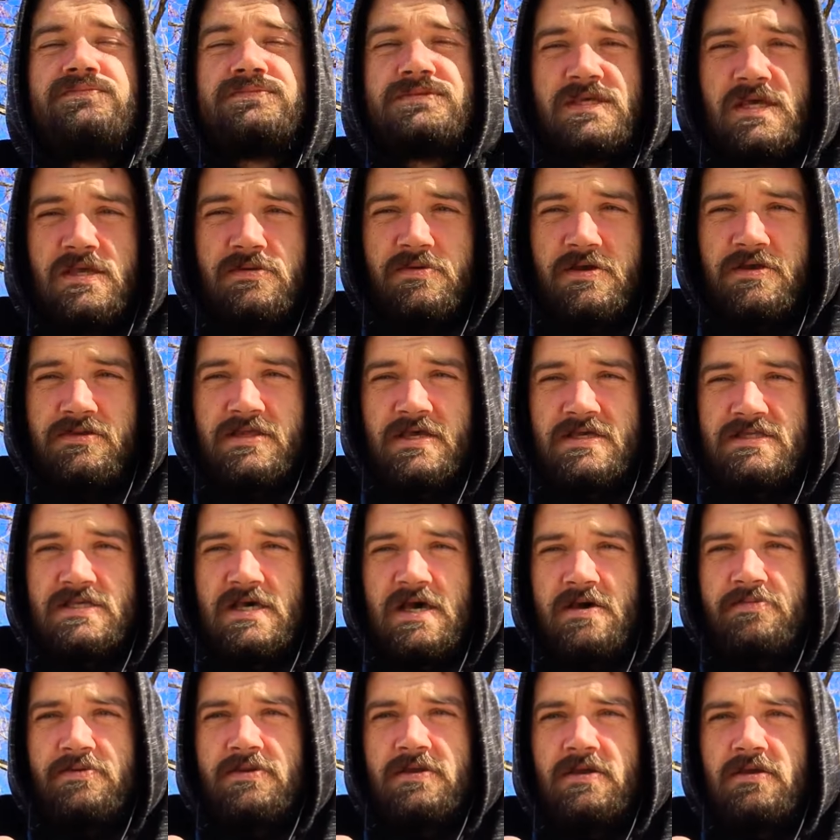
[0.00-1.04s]
tidbit that's
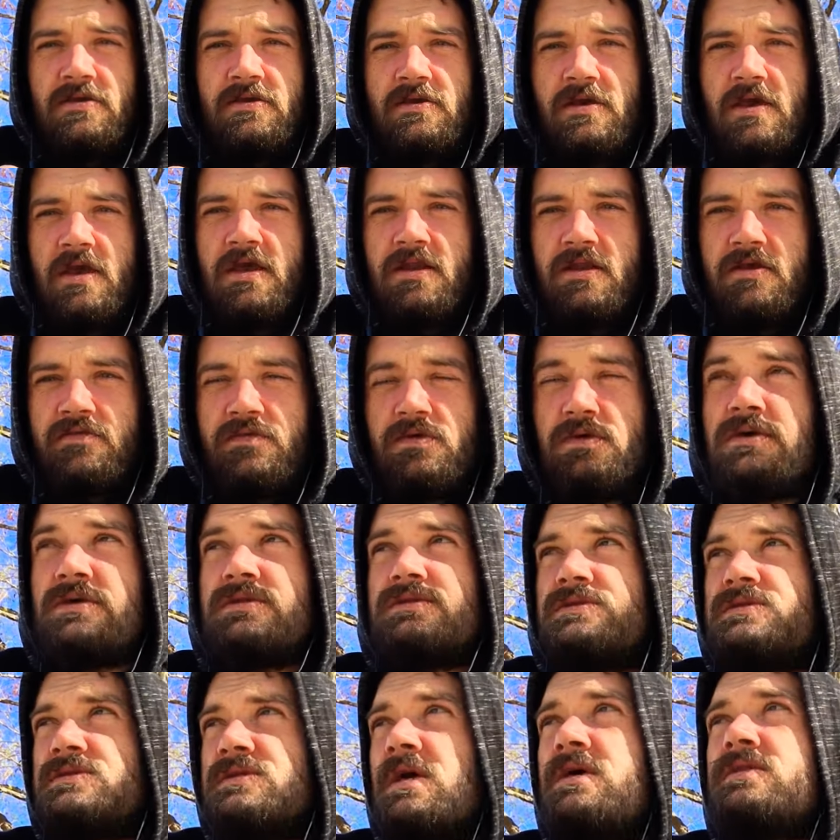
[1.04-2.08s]
happening. And if you can
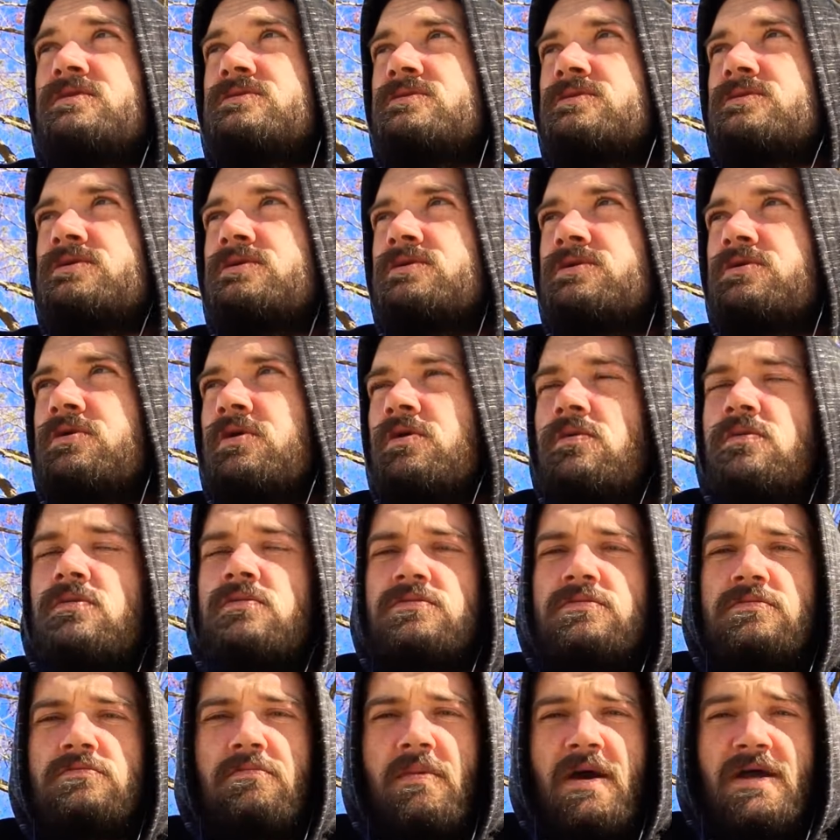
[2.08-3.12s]
sense, you know,
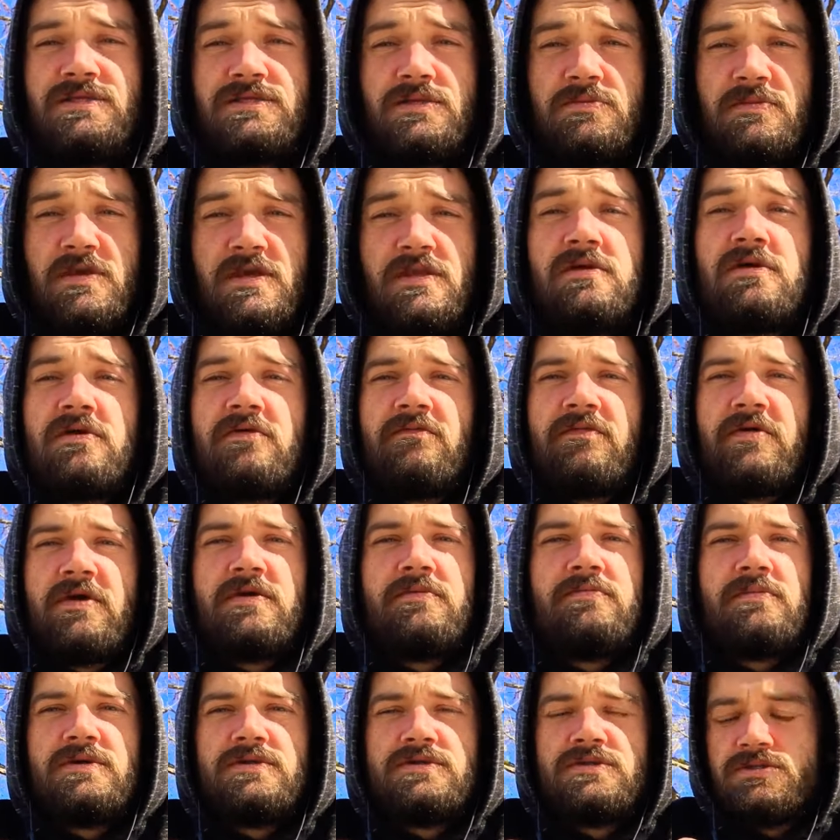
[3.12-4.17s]
my demeanor very
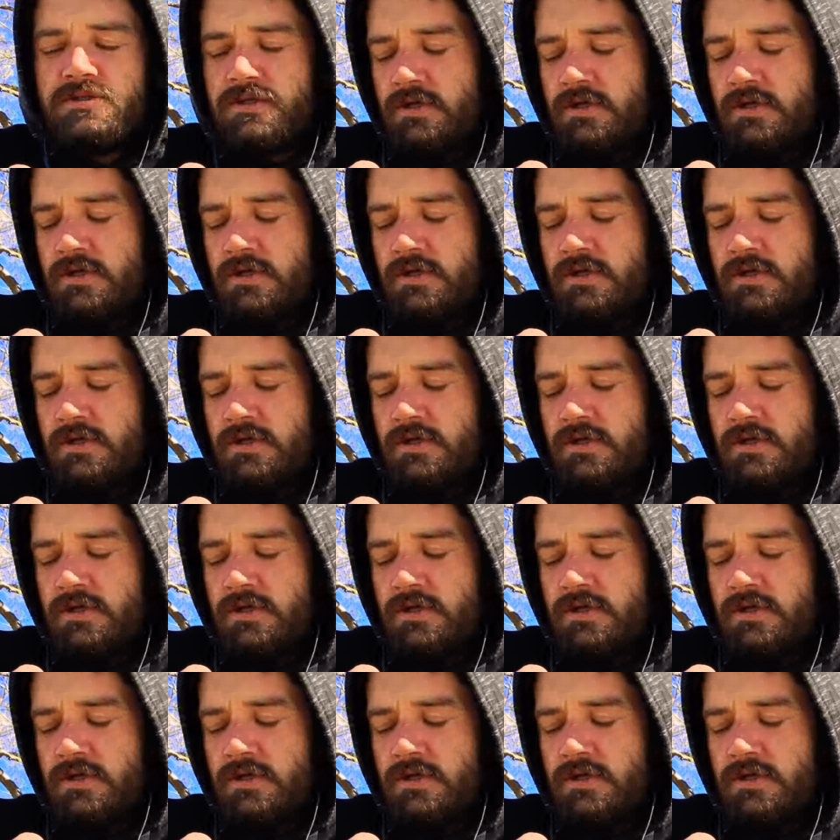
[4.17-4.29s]
much